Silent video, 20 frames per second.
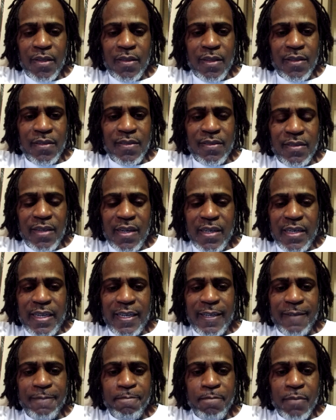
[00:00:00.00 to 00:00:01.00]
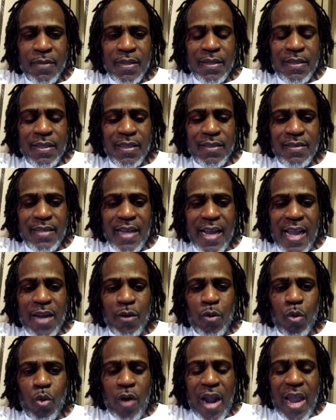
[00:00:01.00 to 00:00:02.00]
the Sunday, the
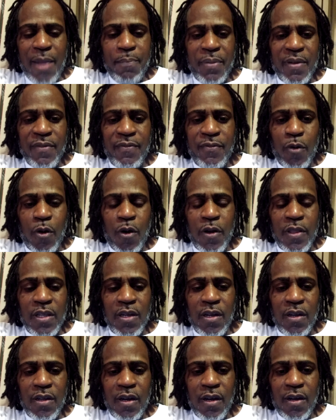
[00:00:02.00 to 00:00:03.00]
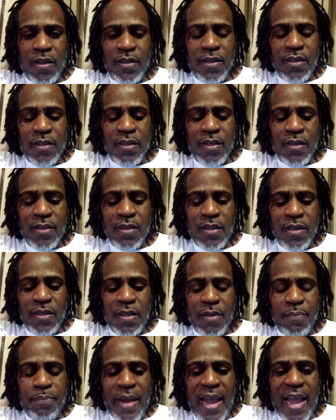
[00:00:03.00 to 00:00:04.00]
time right before the, uh, the, the, the,
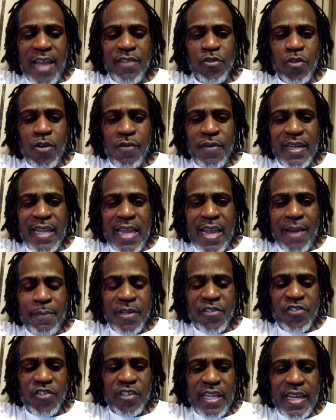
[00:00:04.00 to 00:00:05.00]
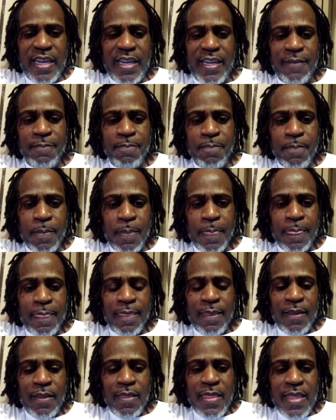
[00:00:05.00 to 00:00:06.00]
the Passover lamb is slain.
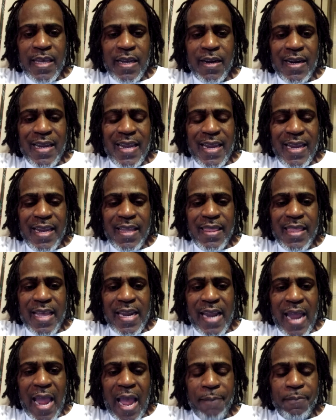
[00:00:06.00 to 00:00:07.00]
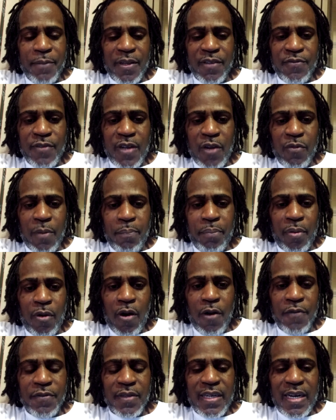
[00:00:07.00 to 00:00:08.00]
They're in that atmosphere with
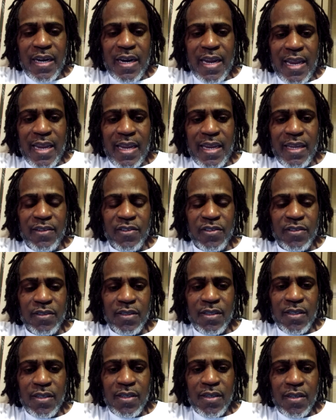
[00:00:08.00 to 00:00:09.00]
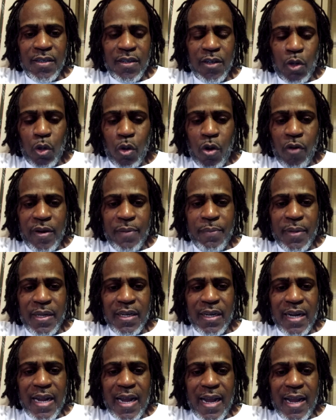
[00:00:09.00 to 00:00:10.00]
palms in their hands. Glory be
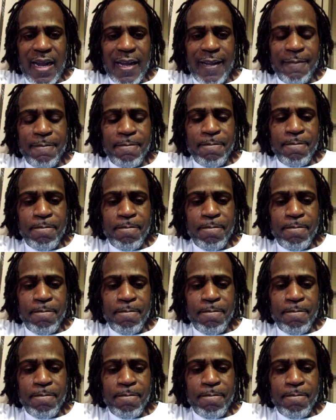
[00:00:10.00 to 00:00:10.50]
to God.